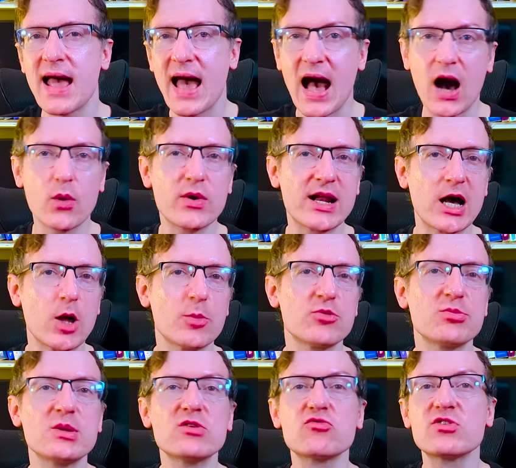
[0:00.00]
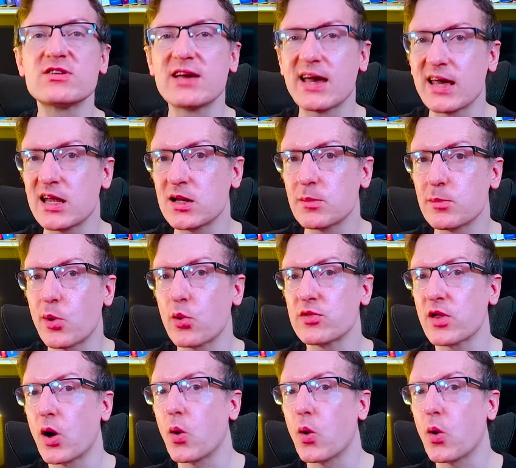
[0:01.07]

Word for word: how it helps me retain both